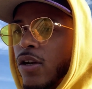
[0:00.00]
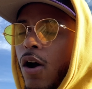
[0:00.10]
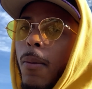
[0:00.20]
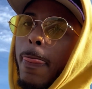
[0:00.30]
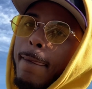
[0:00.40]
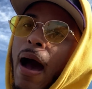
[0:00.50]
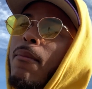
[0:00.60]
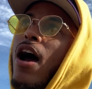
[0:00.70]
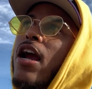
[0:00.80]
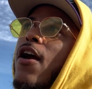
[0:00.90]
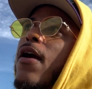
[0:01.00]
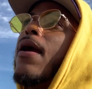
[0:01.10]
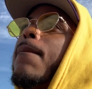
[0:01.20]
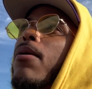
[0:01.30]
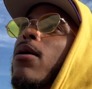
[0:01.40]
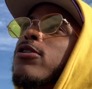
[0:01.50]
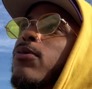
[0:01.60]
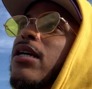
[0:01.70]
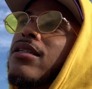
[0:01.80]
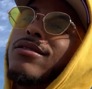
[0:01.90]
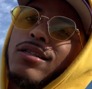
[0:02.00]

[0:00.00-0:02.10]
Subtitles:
know, I'm out here in Palm Springs.